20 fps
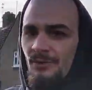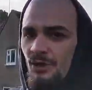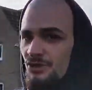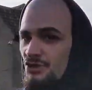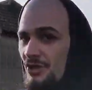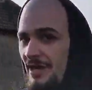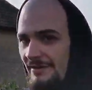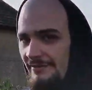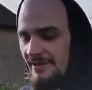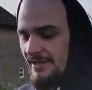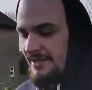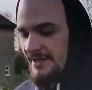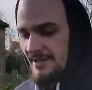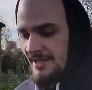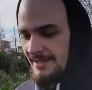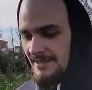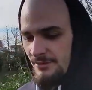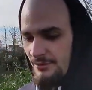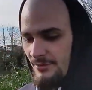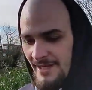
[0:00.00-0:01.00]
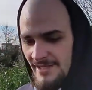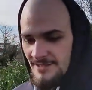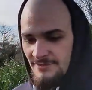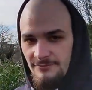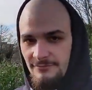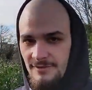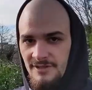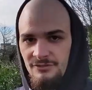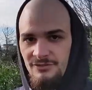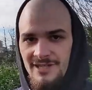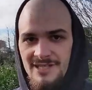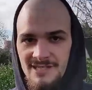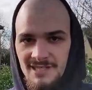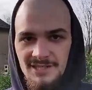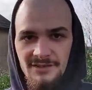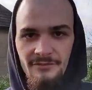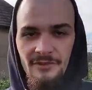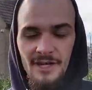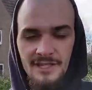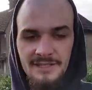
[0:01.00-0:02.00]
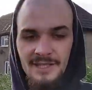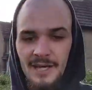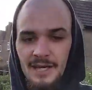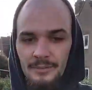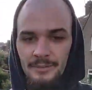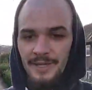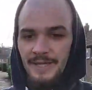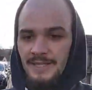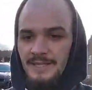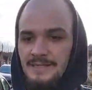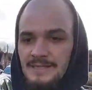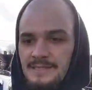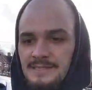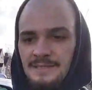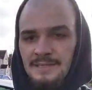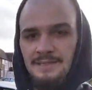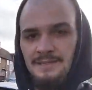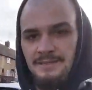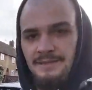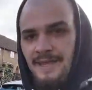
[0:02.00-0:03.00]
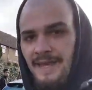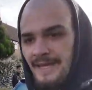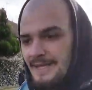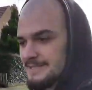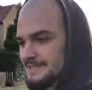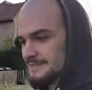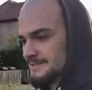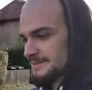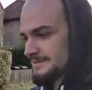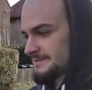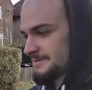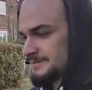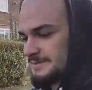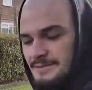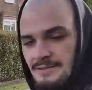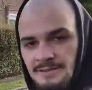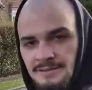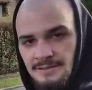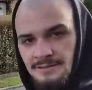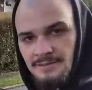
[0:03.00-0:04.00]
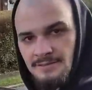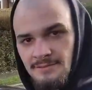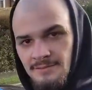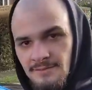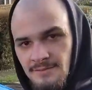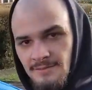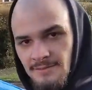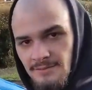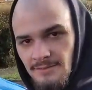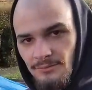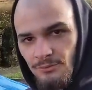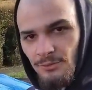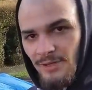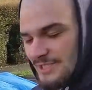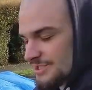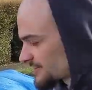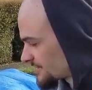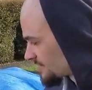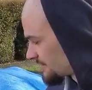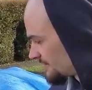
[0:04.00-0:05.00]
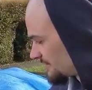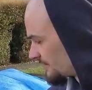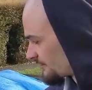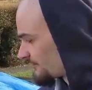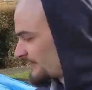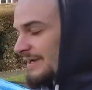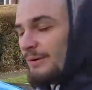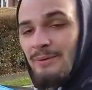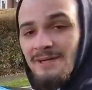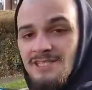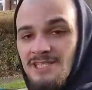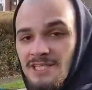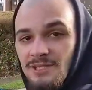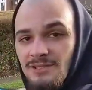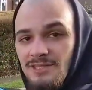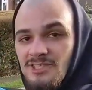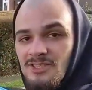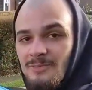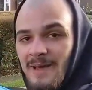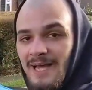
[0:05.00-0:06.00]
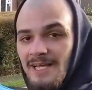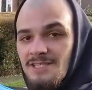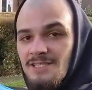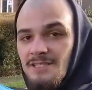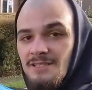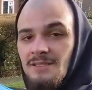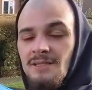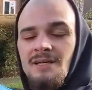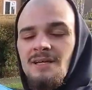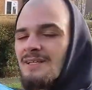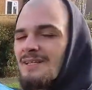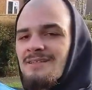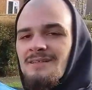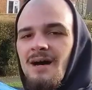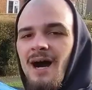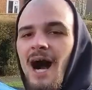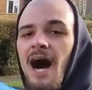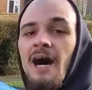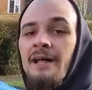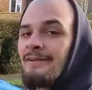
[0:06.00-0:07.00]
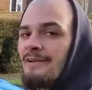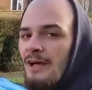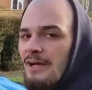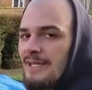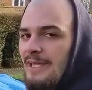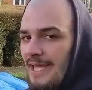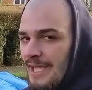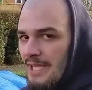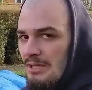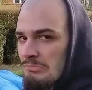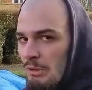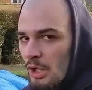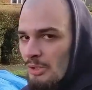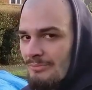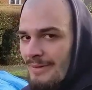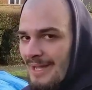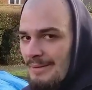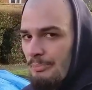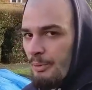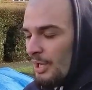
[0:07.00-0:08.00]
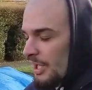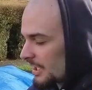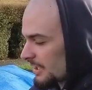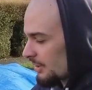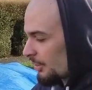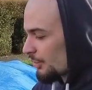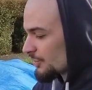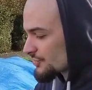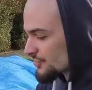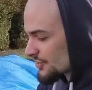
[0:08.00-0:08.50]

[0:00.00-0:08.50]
not driving it and the reason it's fucked up is this, which the rear windshield is smashed. Unlucky on my part, or